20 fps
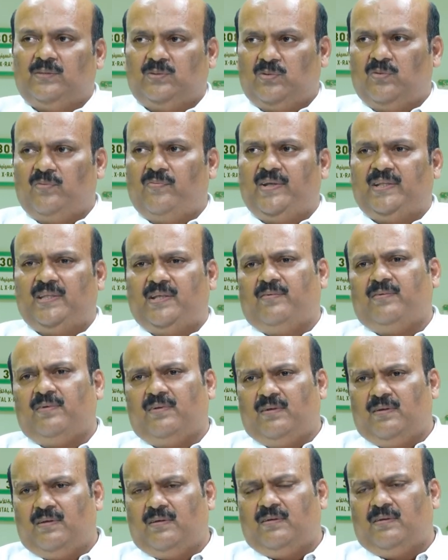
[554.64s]
So
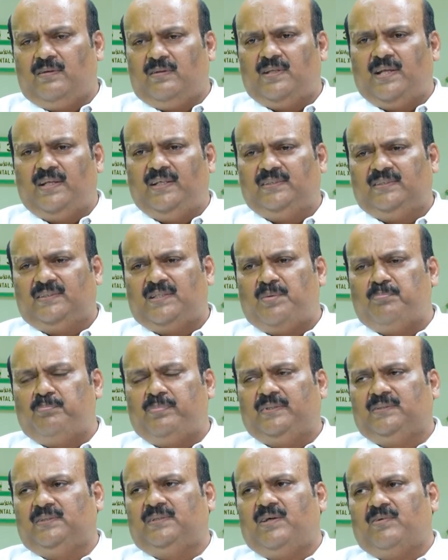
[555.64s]
whenever there is
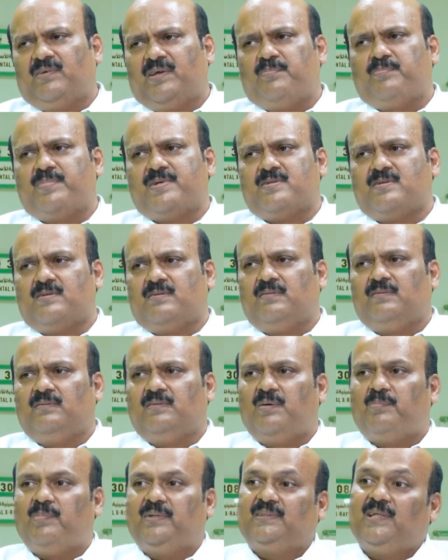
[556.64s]
nerve compression,
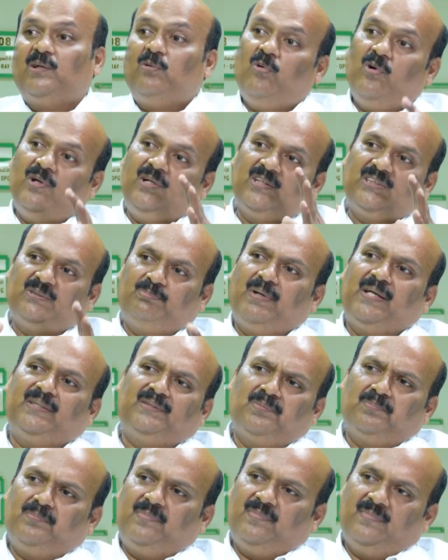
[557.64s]
the muscle go into
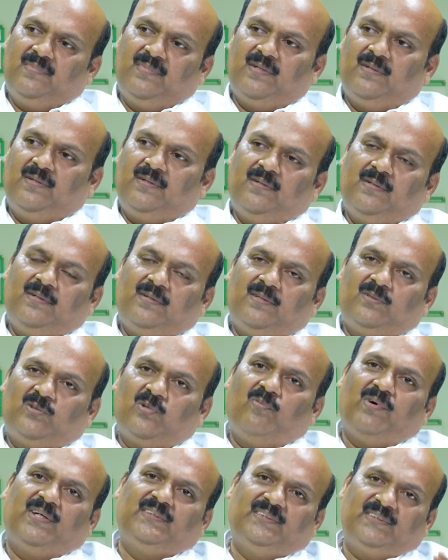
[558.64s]
spasm.
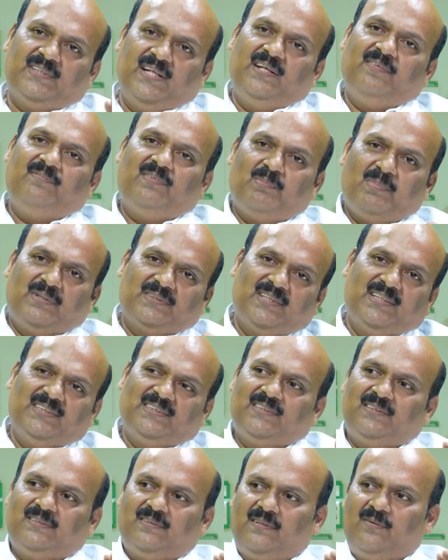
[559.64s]
So one side, if the muscle
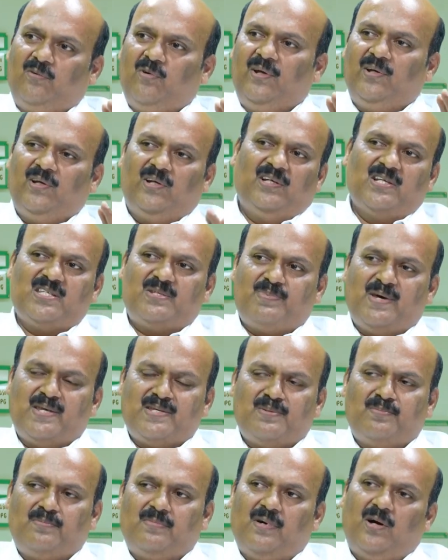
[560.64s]
is going into
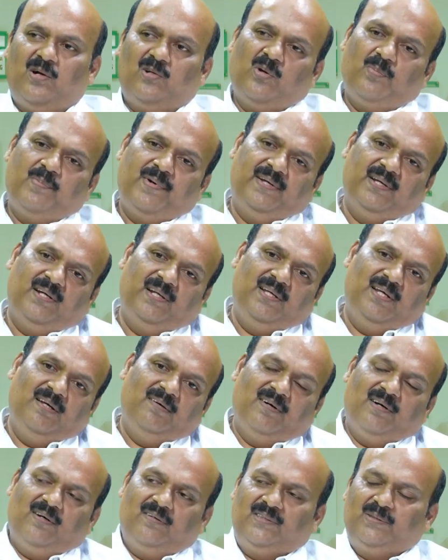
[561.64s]
spasm, automatically
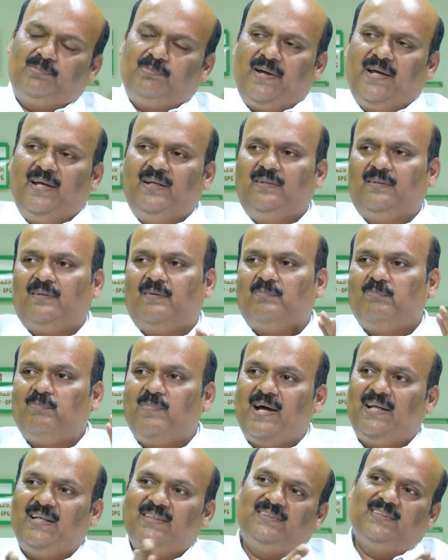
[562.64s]
our spine
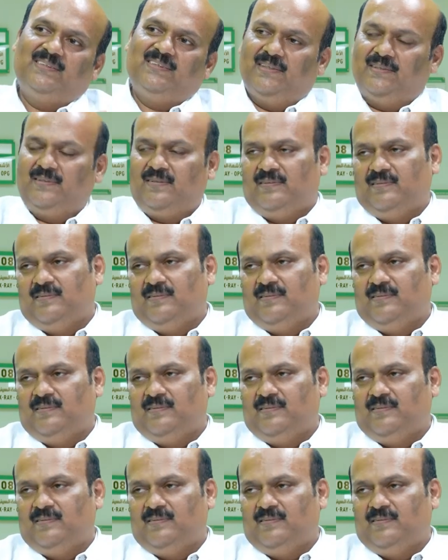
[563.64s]
balances it.